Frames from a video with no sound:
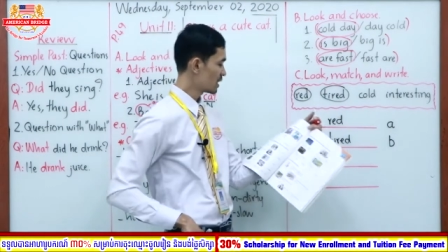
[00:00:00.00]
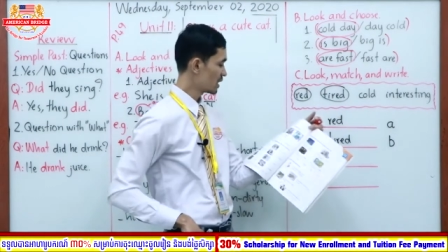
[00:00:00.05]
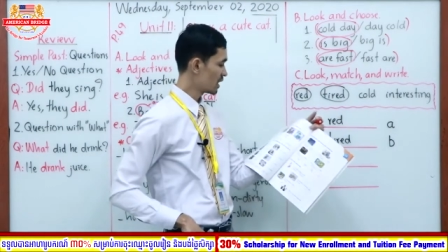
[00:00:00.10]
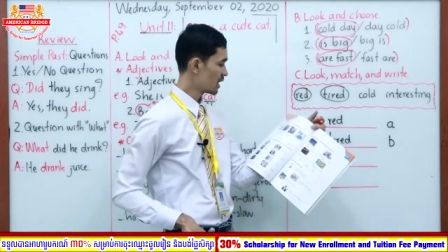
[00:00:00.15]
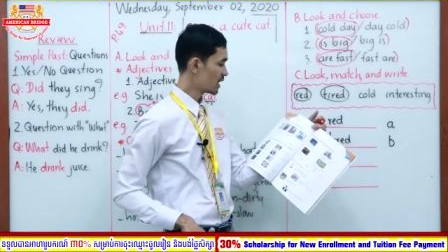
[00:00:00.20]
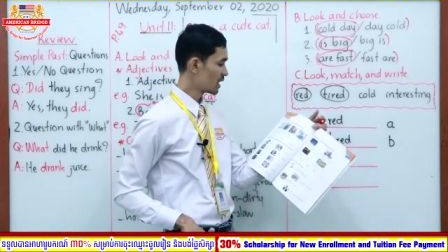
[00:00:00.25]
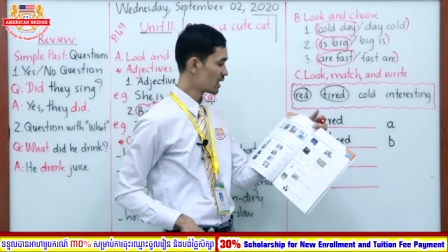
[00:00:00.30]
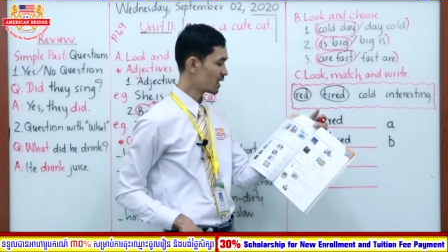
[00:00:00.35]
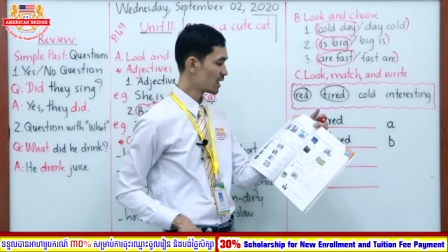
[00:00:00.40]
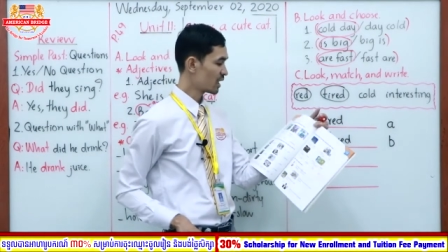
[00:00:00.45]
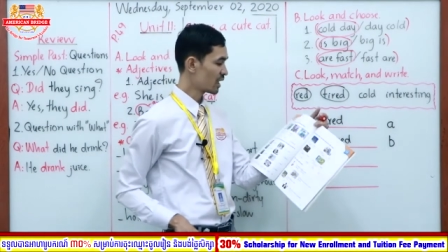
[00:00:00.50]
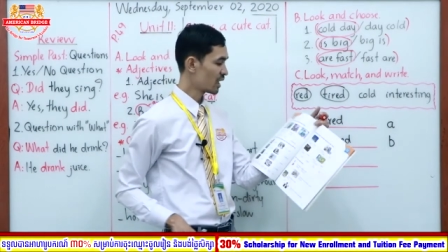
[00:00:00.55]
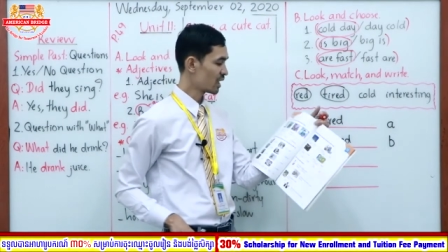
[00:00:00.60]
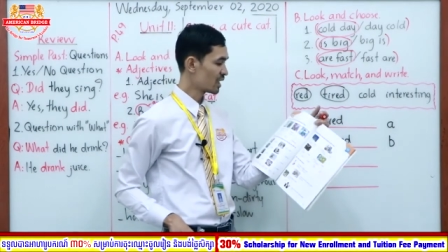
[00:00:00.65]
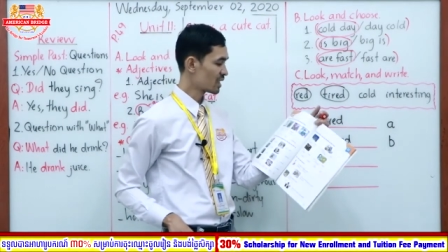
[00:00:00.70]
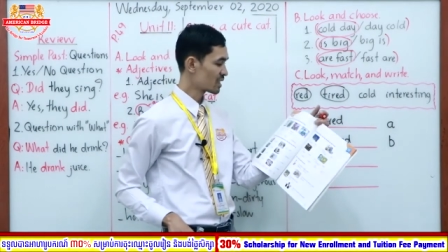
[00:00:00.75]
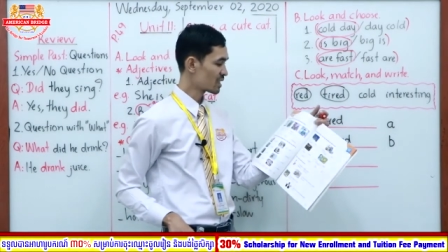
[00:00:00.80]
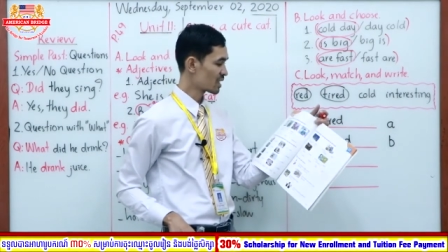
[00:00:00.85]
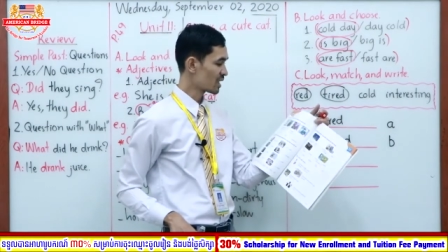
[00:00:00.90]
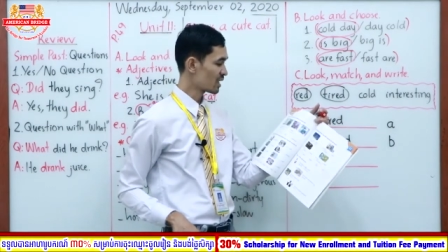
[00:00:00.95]
uh,
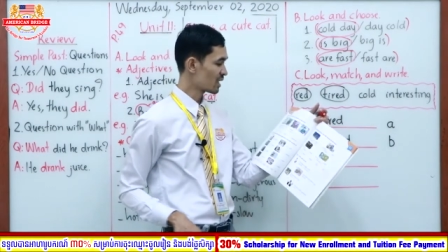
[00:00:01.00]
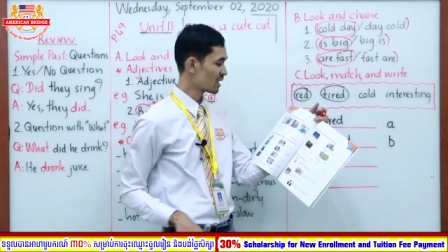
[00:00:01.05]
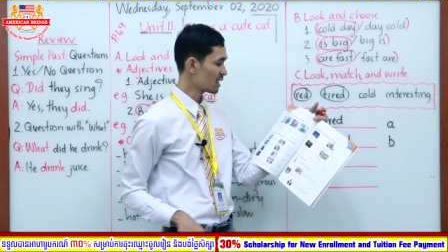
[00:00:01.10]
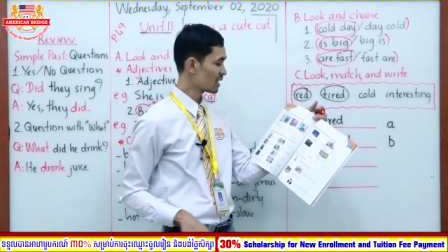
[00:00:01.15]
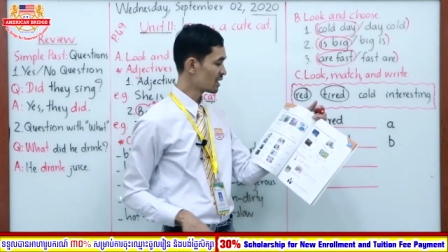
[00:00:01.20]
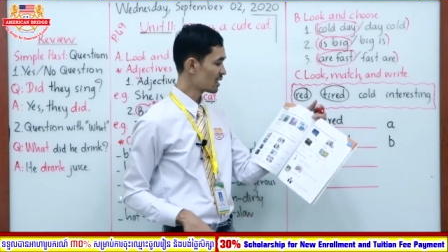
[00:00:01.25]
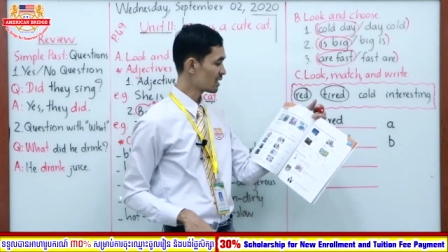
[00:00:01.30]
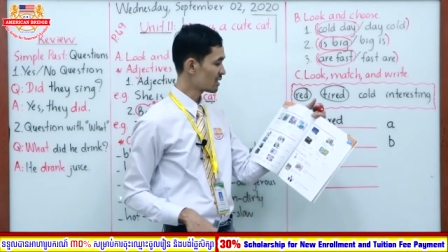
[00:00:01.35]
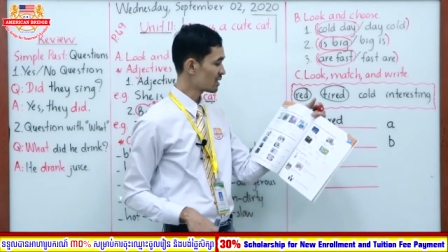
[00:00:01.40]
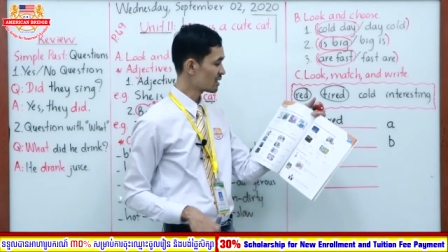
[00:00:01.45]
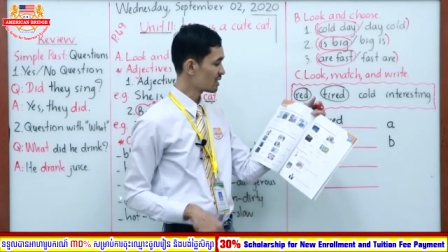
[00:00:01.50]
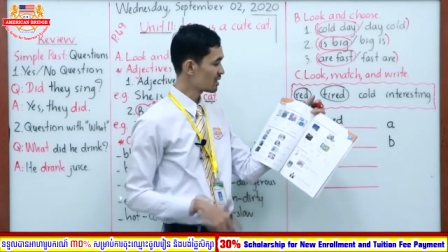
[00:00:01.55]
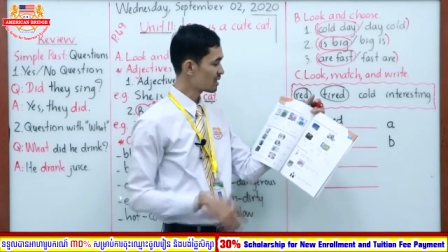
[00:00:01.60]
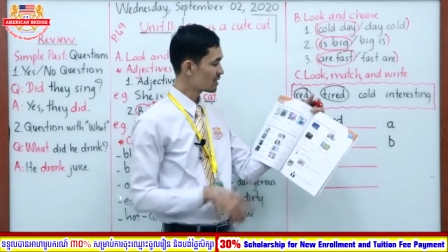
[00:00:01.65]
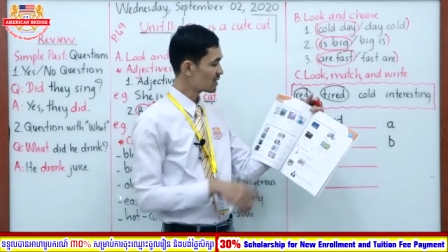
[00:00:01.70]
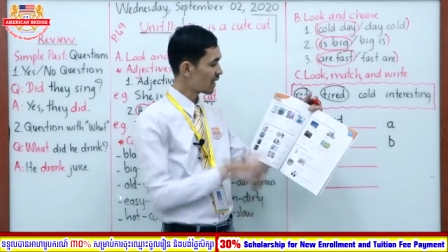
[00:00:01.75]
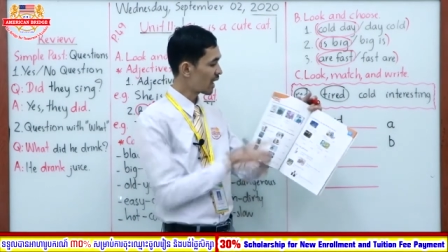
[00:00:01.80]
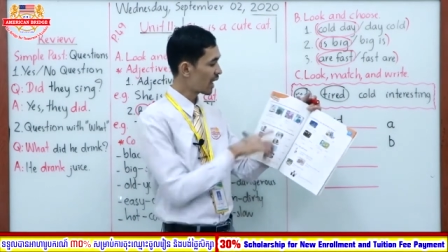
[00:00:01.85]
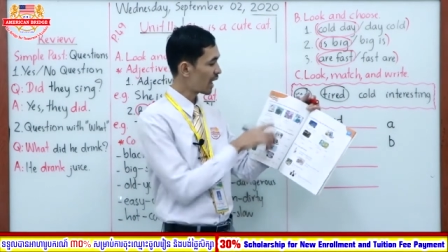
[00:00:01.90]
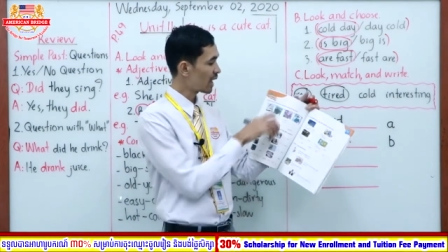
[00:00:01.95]
his uh,
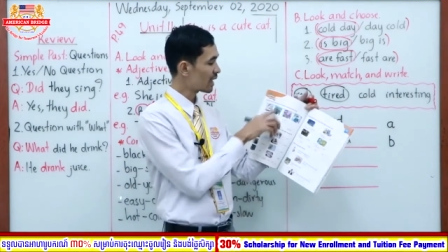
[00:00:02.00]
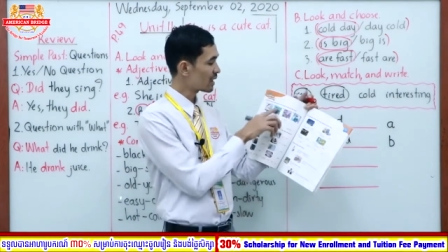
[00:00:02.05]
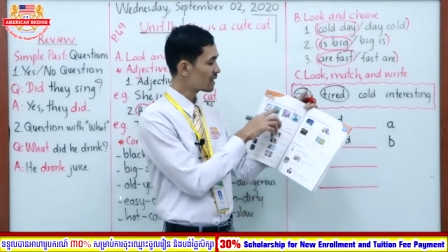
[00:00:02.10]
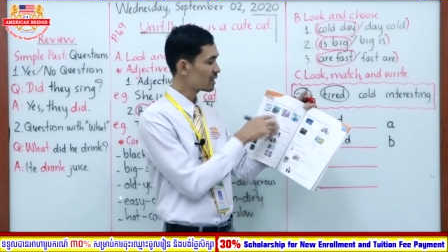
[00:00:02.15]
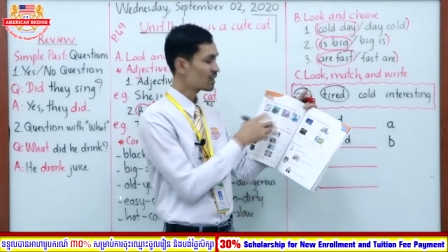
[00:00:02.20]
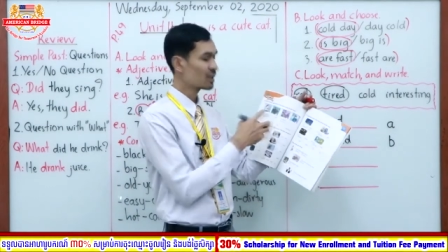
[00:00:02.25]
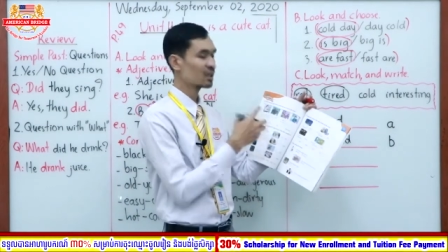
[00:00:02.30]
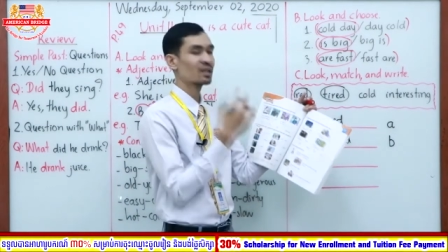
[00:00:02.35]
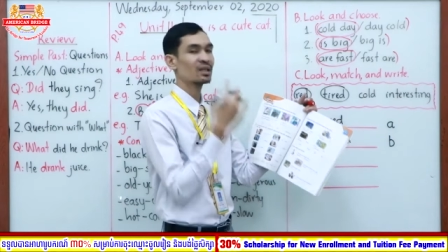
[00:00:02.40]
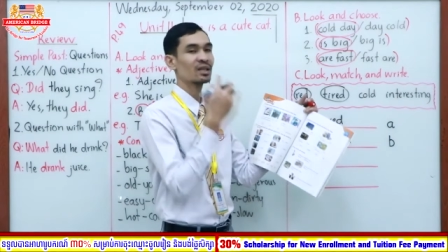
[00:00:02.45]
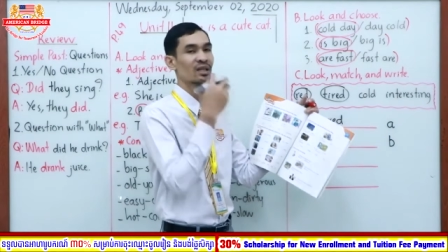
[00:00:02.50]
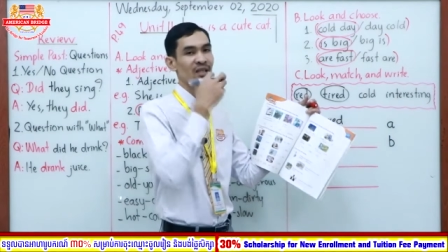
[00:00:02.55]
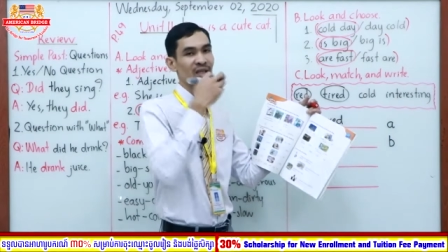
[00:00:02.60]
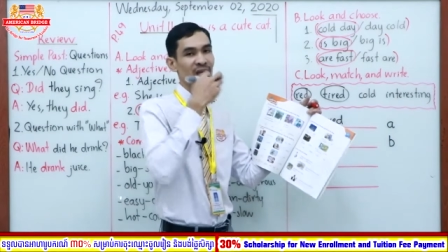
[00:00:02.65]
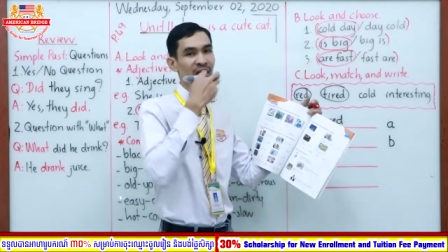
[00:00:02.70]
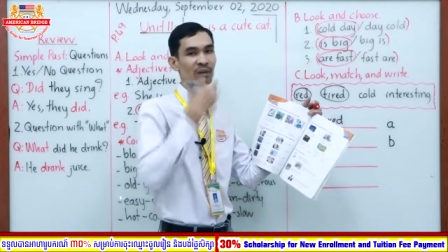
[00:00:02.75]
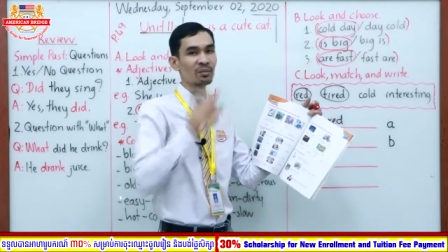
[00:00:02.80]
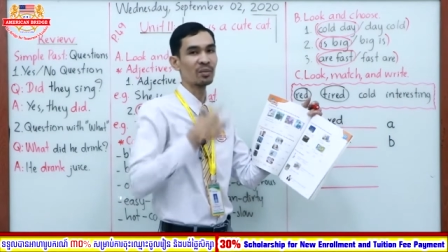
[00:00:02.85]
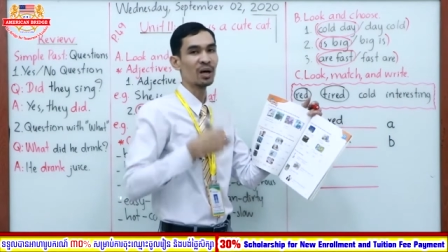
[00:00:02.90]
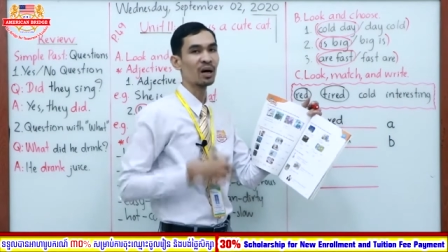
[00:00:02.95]
tongue
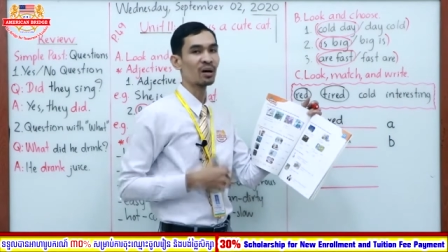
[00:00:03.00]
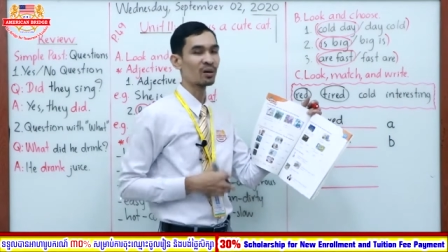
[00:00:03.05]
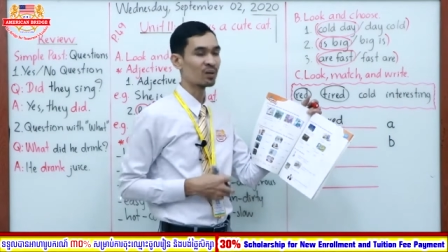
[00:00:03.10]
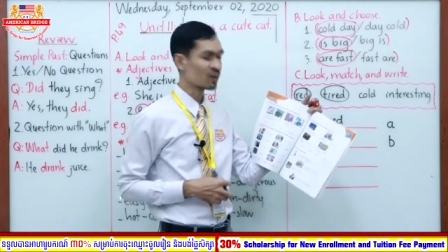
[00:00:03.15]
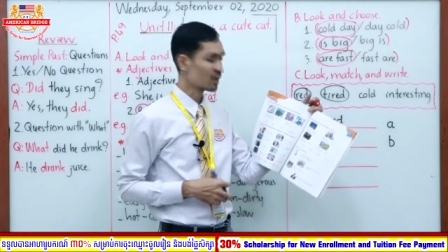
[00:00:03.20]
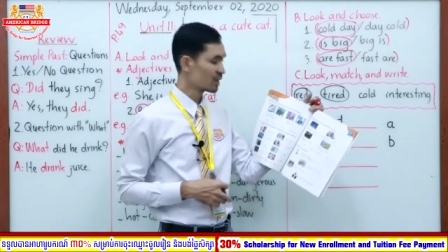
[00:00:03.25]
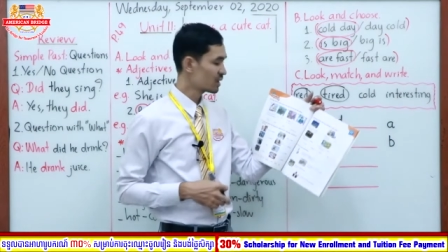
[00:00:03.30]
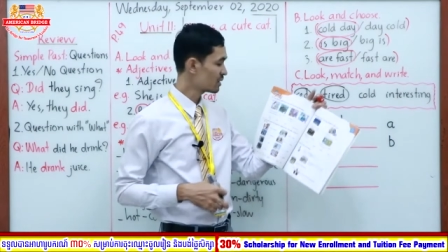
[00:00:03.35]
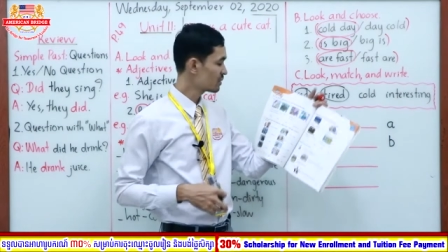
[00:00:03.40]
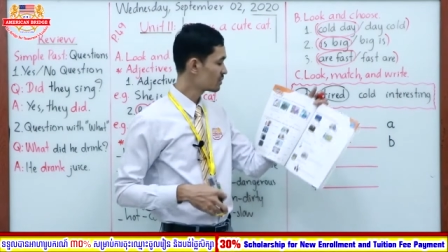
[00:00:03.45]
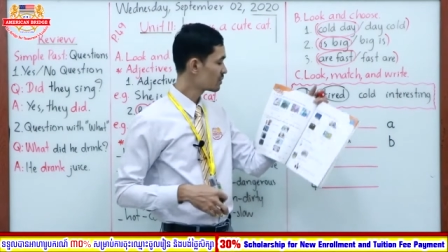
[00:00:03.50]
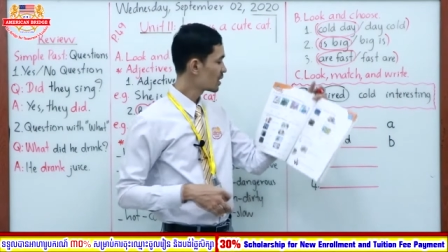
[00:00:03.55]
come out, right?